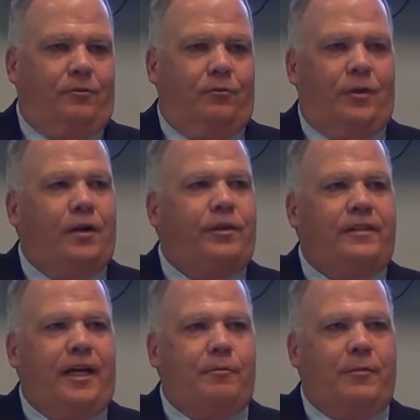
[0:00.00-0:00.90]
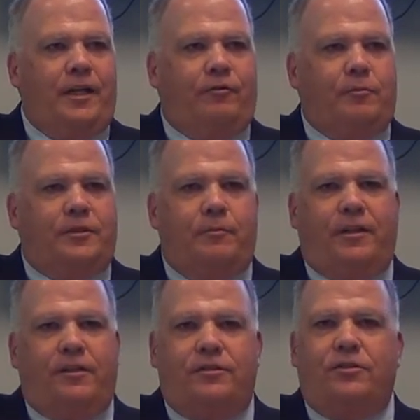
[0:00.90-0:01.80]
whenever you take money from someone
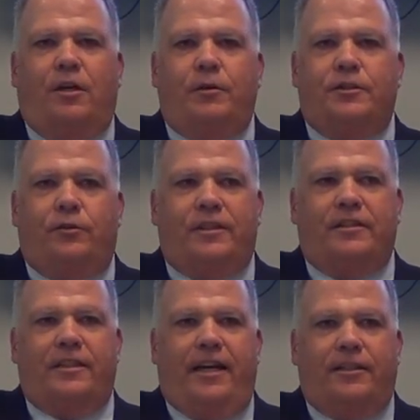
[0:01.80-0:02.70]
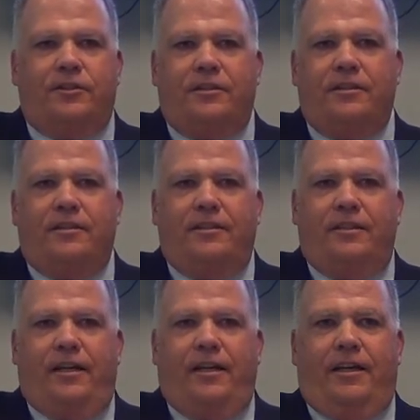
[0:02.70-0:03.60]
else, there's always strings attached,
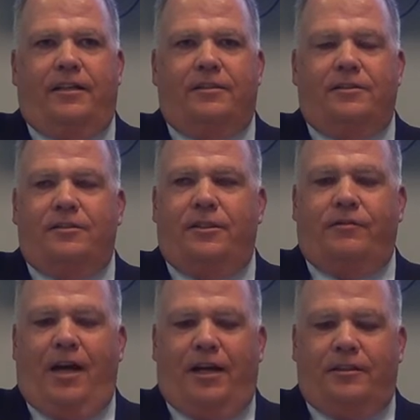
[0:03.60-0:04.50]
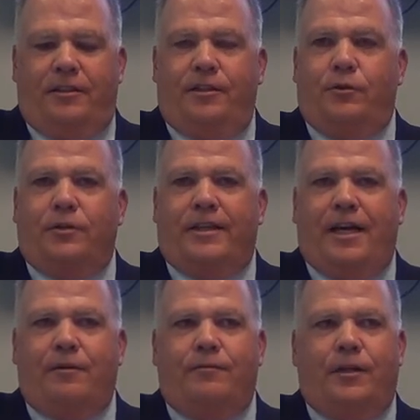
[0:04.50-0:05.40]
and you've got to deal with
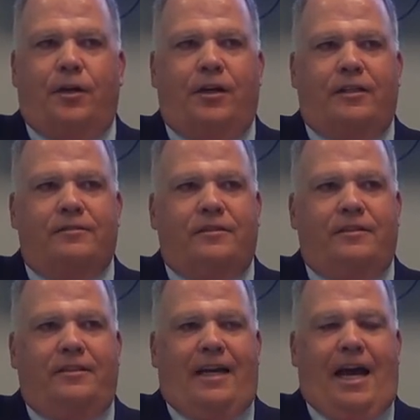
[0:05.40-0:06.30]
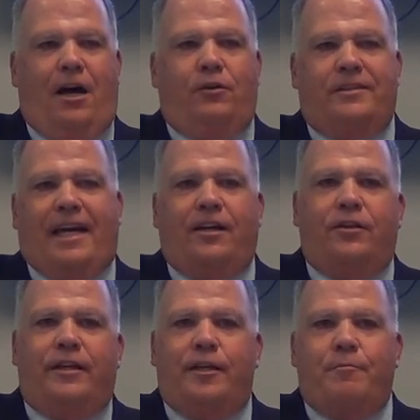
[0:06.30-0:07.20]
that and figure out how is that
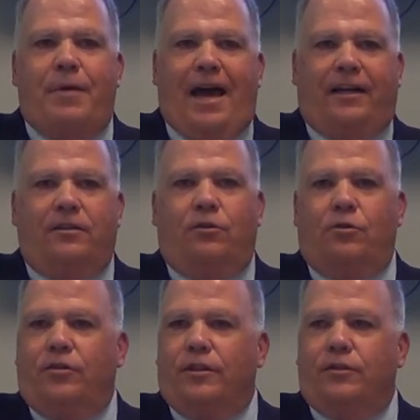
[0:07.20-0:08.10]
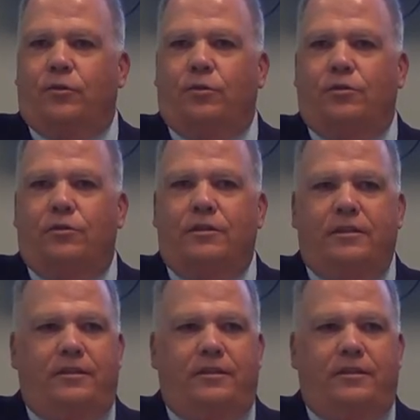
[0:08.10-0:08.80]
going to impact local control.